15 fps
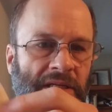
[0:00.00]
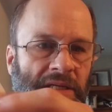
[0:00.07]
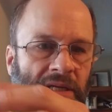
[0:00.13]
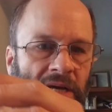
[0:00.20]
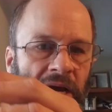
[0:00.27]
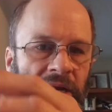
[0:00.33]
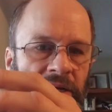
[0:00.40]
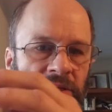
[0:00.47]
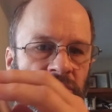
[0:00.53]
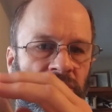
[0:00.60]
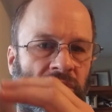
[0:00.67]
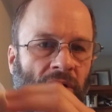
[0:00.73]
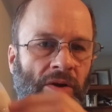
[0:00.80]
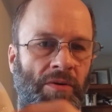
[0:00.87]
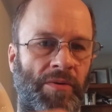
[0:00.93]
kind of
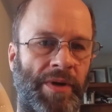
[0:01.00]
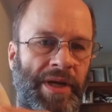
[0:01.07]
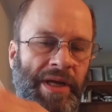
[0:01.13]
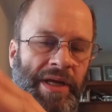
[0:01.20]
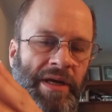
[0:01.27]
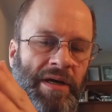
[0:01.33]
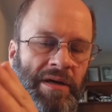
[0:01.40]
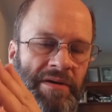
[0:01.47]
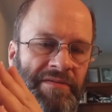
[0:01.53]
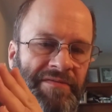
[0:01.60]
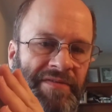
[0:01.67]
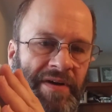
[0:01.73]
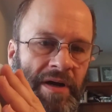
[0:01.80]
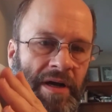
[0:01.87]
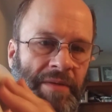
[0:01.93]
slurry
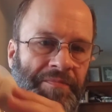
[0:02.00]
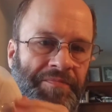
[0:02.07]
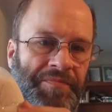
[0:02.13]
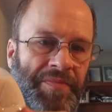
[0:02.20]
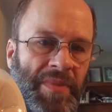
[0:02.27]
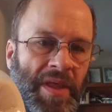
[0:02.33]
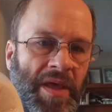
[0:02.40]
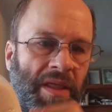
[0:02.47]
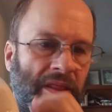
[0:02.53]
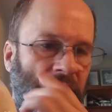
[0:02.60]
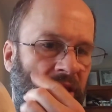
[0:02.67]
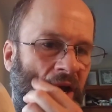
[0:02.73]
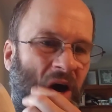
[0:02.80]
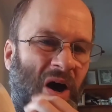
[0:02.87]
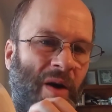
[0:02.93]
of um,
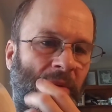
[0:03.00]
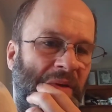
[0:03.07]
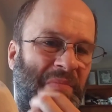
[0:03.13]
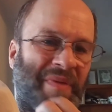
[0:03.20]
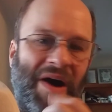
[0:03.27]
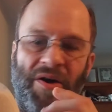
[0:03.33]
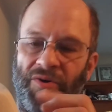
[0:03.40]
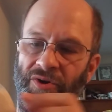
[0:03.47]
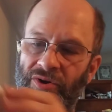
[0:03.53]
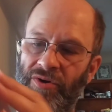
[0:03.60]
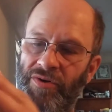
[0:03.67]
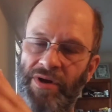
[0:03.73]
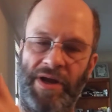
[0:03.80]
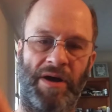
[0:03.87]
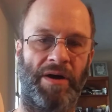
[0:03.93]
the almond powder
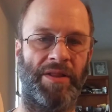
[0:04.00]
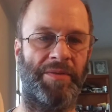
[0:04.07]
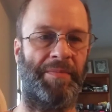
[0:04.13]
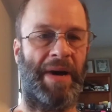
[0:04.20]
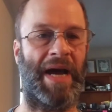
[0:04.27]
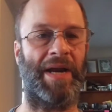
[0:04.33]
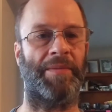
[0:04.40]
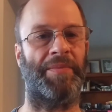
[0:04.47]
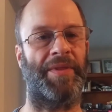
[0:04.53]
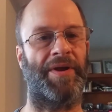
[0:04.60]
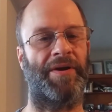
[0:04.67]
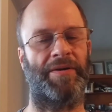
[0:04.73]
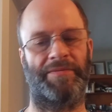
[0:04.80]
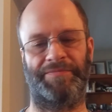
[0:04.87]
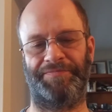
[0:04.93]
on the bottom
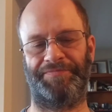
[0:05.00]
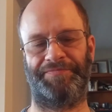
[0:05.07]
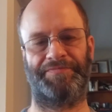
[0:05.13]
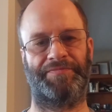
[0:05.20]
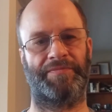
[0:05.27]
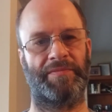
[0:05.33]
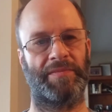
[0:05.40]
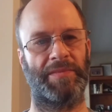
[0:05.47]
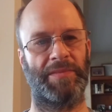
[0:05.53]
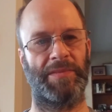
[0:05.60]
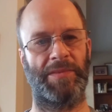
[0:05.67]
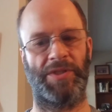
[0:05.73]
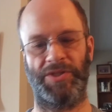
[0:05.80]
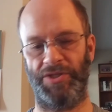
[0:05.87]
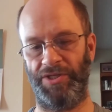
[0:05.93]
there.
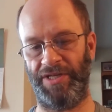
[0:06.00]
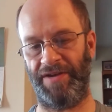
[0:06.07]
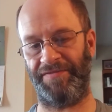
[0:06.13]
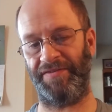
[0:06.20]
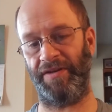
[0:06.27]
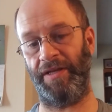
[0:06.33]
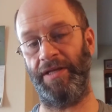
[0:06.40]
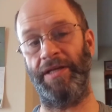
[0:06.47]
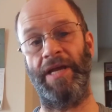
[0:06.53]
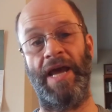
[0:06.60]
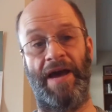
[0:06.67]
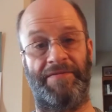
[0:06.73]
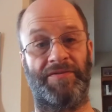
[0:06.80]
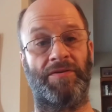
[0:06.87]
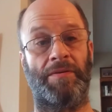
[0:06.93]
So you definitely
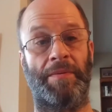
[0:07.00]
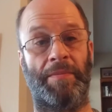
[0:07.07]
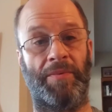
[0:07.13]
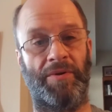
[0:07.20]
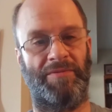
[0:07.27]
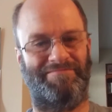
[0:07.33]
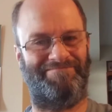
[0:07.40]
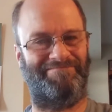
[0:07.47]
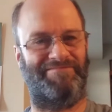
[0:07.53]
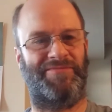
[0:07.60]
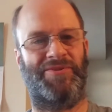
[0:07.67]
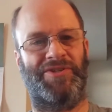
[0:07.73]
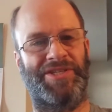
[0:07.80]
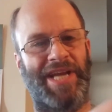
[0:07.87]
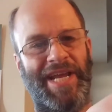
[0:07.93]
have to remember
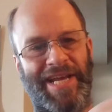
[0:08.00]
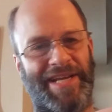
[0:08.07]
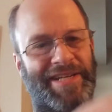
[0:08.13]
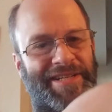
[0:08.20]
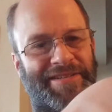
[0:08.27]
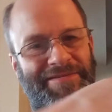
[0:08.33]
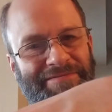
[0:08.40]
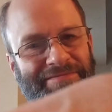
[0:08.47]
to shake it.